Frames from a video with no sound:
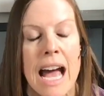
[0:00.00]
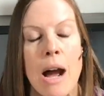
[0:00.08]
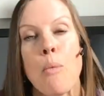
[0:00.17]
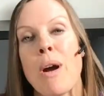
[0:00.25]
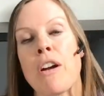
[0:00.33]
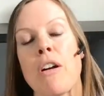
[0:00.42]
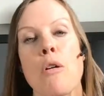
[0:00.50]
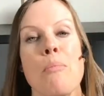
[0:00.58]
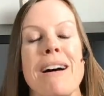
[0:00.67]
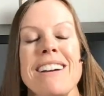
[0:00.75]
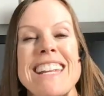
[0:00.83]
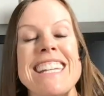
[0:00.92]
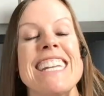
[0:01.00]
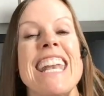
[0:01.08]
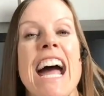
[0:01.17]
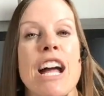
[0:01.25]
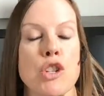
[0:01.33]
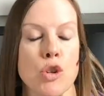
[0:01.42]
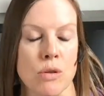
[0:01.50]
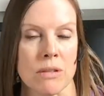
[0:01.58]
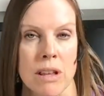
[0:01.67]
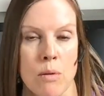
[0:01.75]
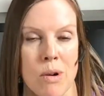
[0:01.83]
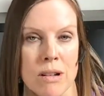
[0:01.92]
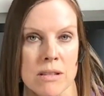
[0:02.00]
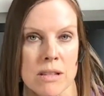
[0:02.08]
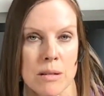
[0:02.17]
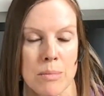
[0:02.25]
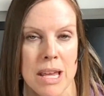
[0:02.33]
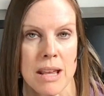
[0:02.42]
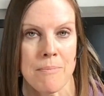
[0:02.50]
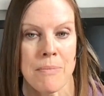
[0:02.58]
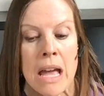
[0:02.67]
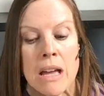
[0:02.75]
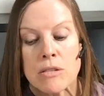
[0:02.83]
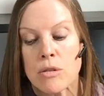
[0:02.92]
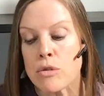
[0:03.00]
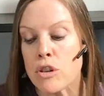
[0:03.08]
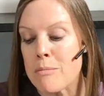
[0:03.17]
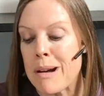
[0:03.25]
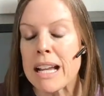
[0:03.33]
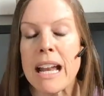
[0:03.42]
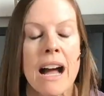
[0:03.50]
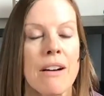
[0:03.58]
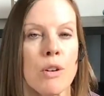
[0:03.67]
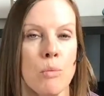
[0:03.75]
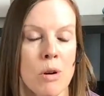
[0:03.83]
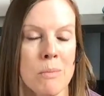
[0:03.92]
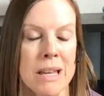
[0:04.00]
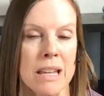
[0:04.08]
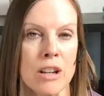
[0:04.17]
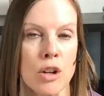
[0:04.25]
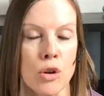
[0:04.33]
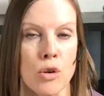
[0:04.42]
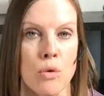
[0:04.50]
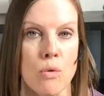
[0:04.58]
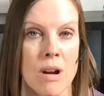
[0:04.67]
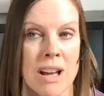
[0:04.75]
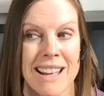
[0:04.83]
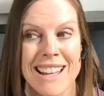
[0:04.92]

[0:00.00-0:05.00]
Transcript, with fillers: where our body naturally wants to be so mm-hmm. you might have a woman who